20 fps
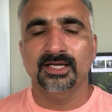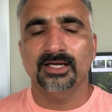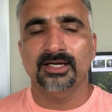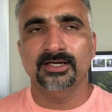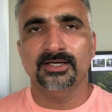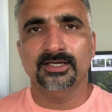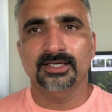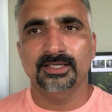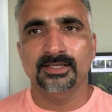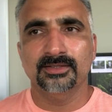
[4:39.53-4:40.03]

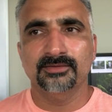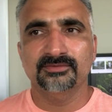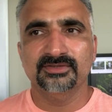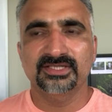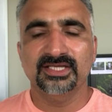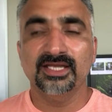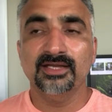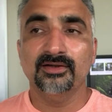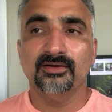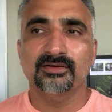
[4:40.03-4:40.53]

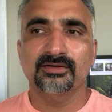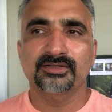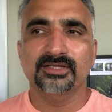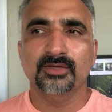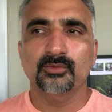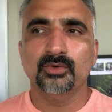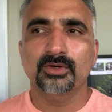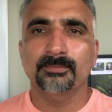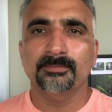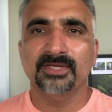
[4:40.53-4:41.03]
There
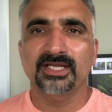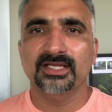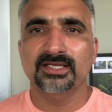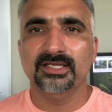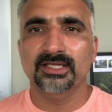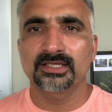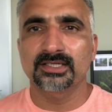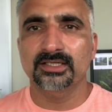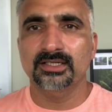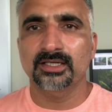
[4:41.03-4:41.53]
they were
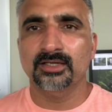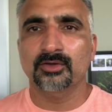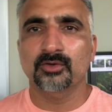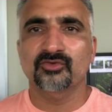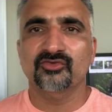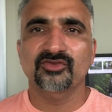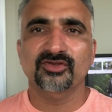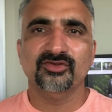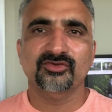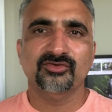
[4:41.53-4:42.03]
making
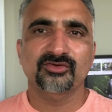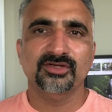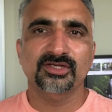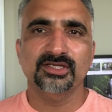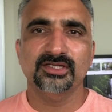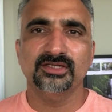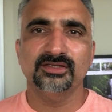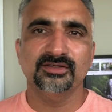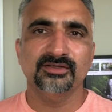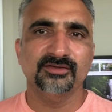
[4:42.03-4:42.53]
around
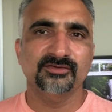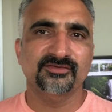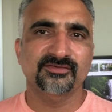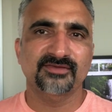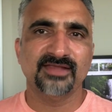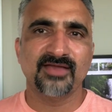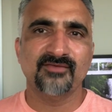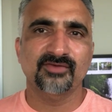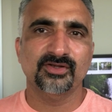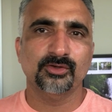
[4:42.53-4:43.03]

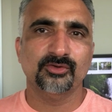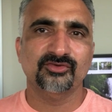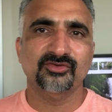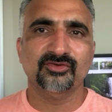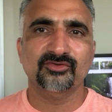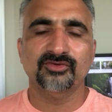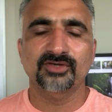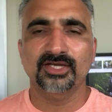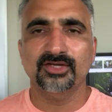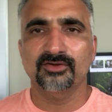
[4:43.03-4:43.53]
$67 or
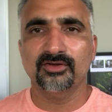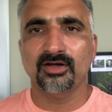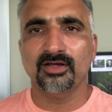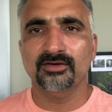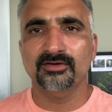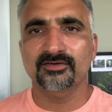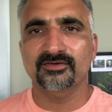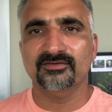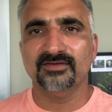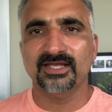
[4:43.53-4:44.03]

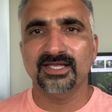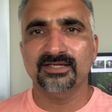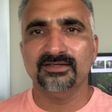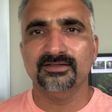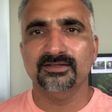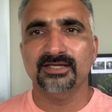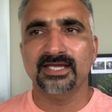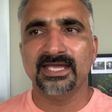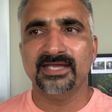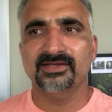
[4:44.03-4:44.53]
$68,
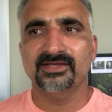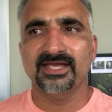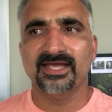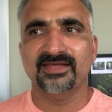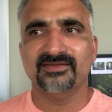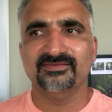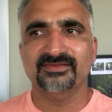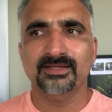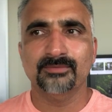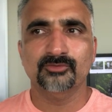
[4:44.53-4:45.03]
and I
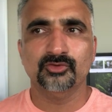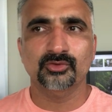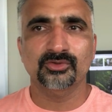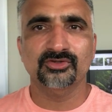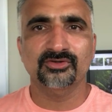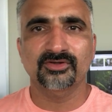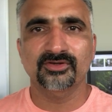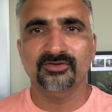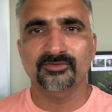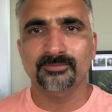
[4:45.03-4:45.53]
asked them to
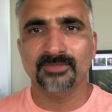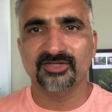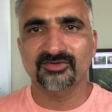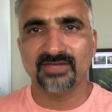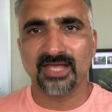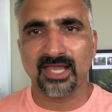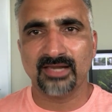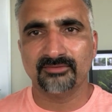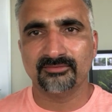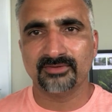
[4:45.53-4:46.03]
increase my
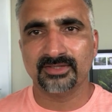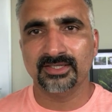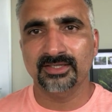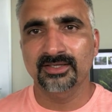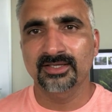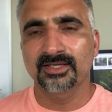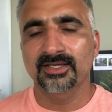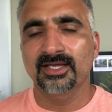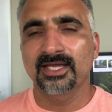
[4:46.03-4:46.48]
salary,